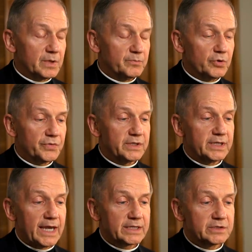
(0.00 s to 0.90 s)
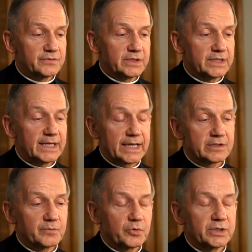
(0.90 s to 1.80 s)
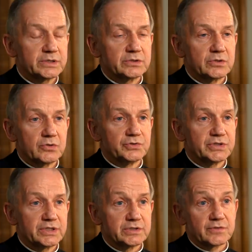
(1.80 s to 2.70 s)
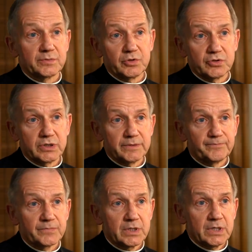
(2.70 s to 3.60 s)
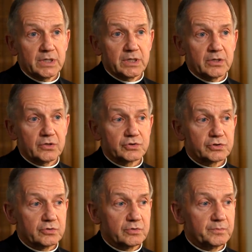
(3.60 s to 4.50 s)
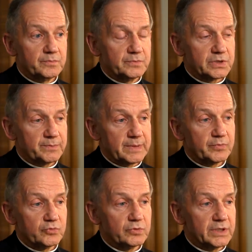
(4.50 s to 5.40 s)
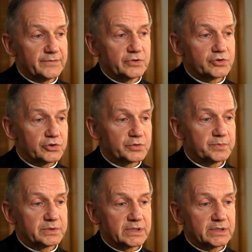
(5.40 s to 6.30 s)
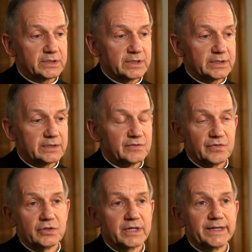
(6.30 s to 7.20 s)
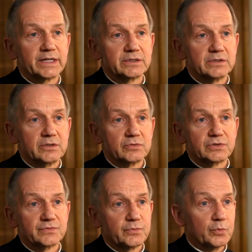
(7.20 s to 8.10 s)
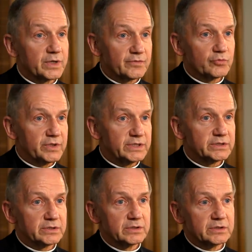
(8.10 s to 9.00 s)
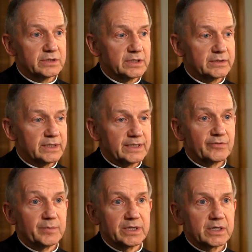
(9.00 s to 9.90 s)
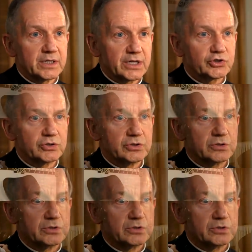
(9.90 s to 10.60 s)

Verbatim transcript: Both the active and inactive pointed to the whole sense of community. You know, so some people who left the church said they didn't feel connected. There was, for whatever reason, they never made the connection